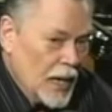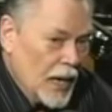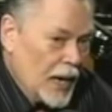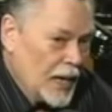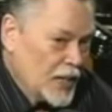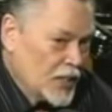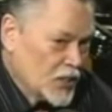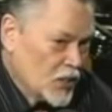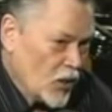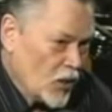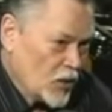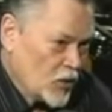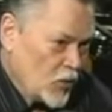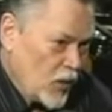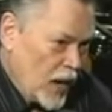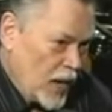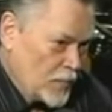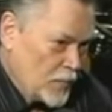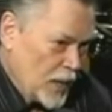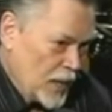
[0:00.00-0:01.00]
And he started
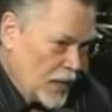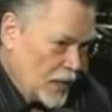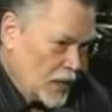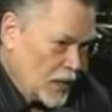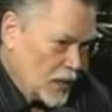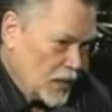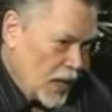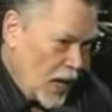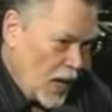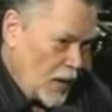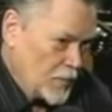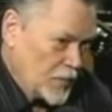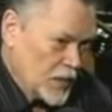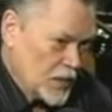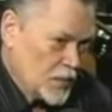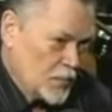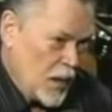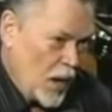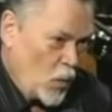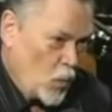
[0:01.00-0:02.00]
trying to make little
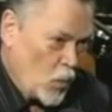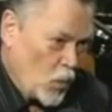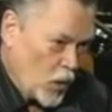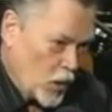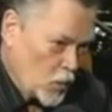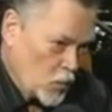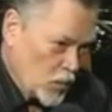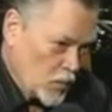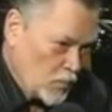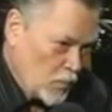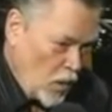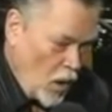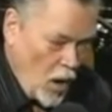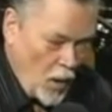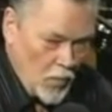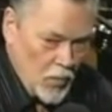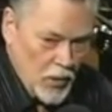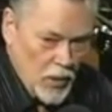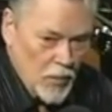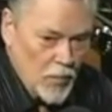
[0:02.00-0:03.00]
comments about working with
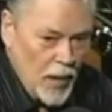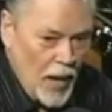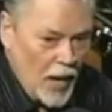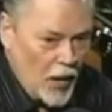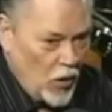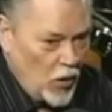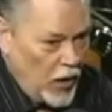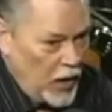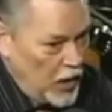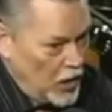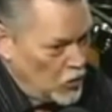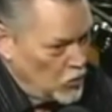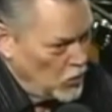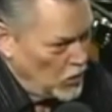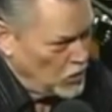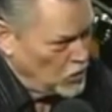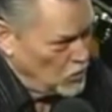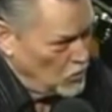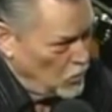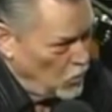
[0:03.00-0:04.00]
Barbara and about her
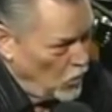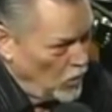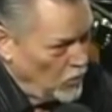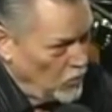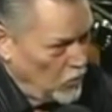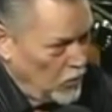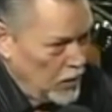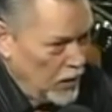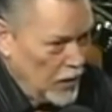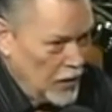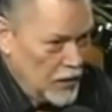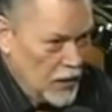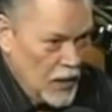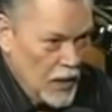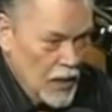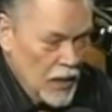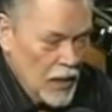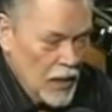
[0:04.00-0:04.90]
hairdresser boyfriend.